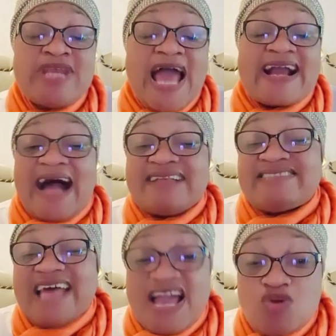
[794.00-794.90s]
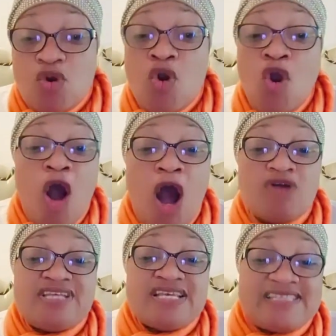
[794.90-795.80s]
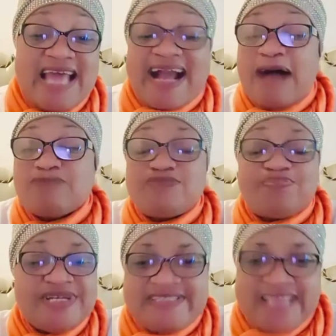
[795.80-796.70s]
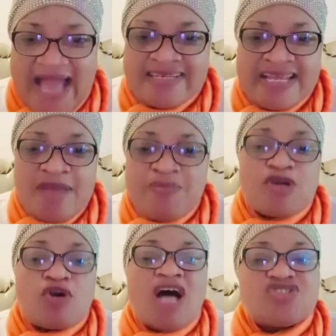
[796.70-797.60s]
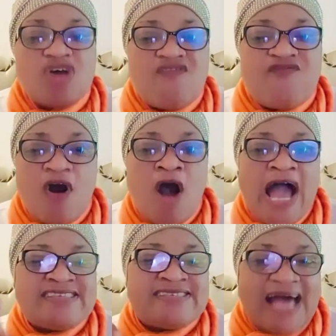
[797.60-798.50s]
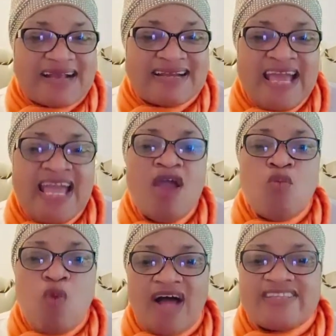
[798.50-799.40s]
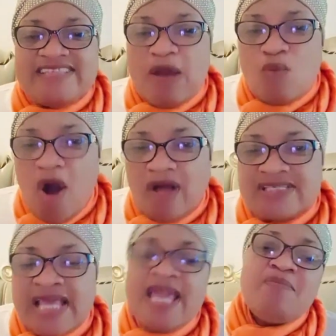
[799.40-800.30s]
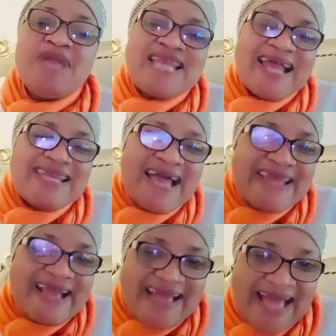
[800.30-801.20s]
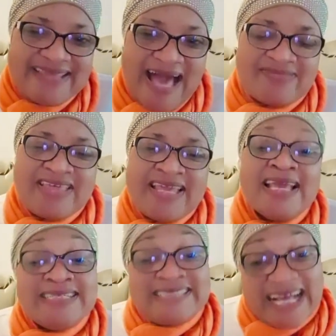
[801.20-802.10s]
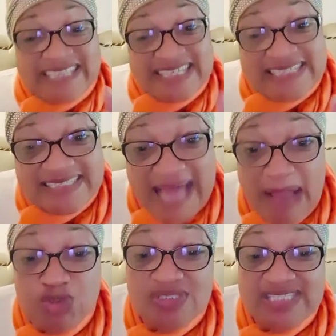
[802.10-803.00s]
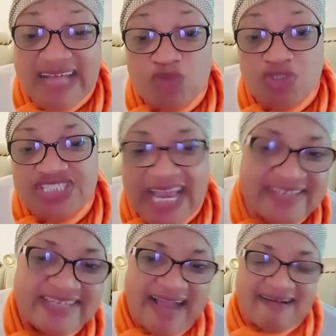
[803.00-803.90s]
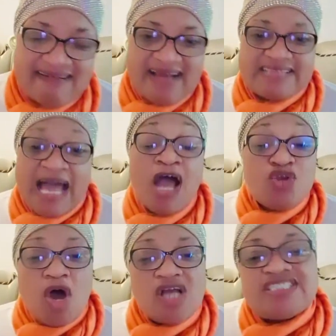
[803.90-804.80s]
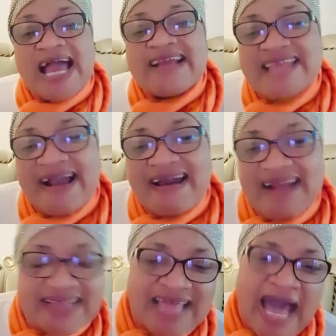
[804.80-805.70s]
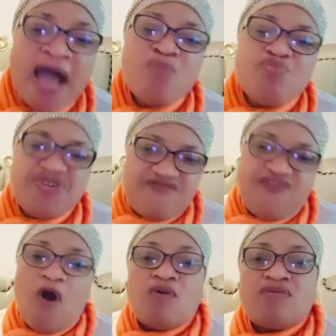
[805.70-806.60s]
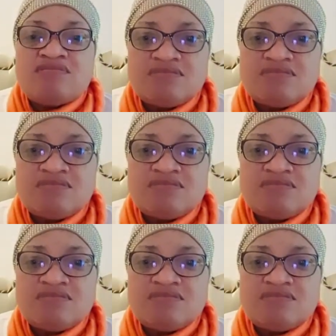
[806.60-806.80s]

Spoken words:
they can tell you all this, they can pretend because of exactly what they want. Immediately they get that thing, that is the time you start to check their character. Don't check their character before.